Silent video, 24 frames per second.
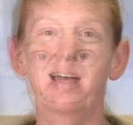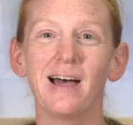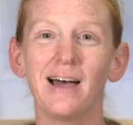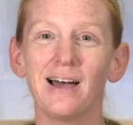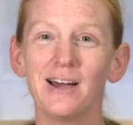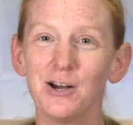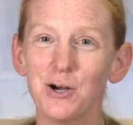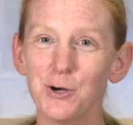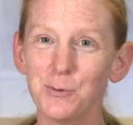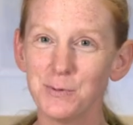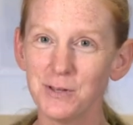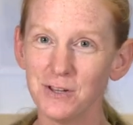
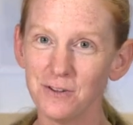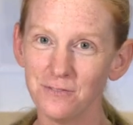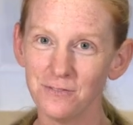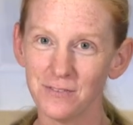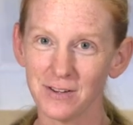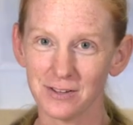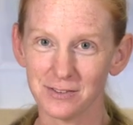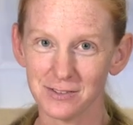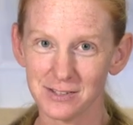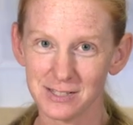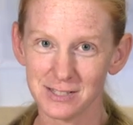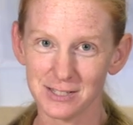I hope you
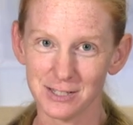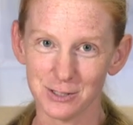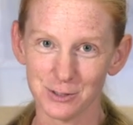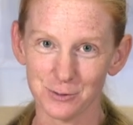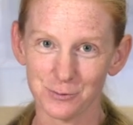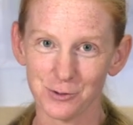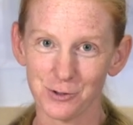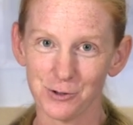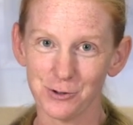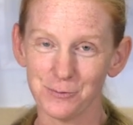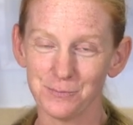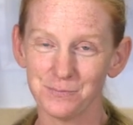found this
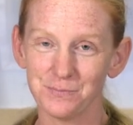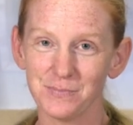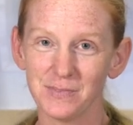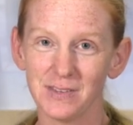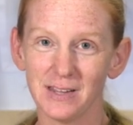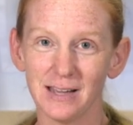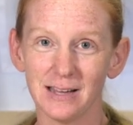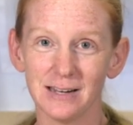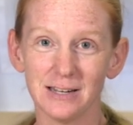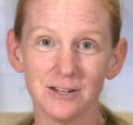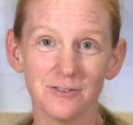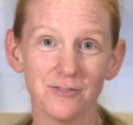useful
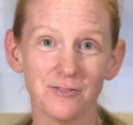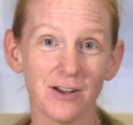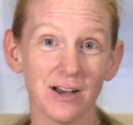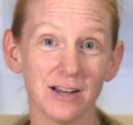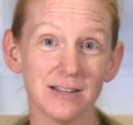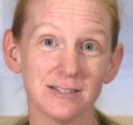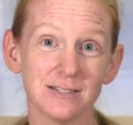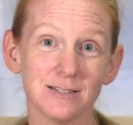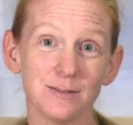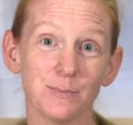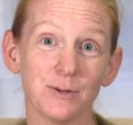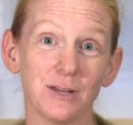and you've
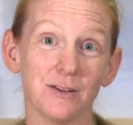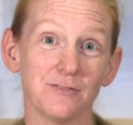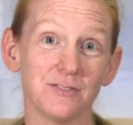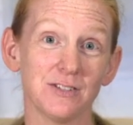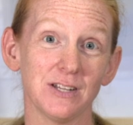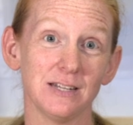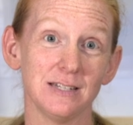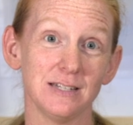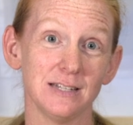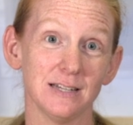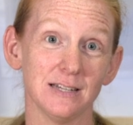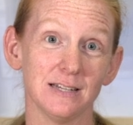got some gift
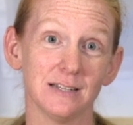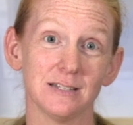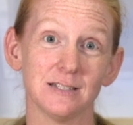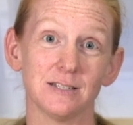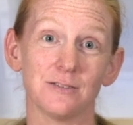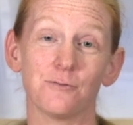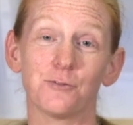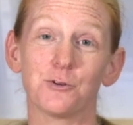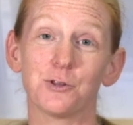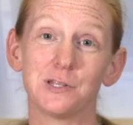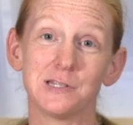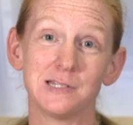
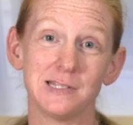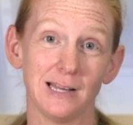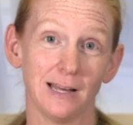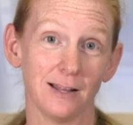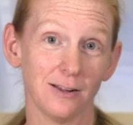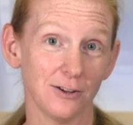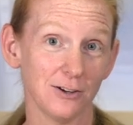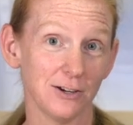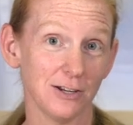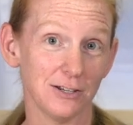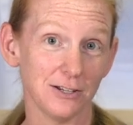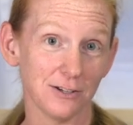ideas for the
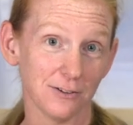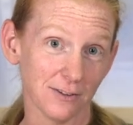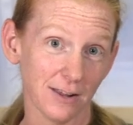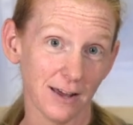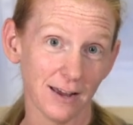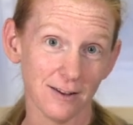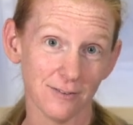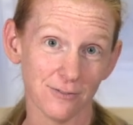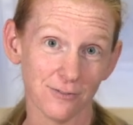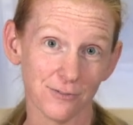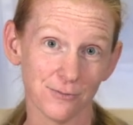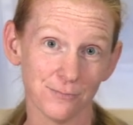sailor in your
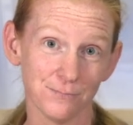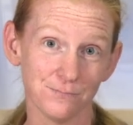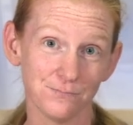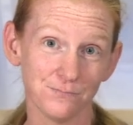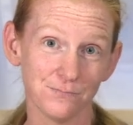life.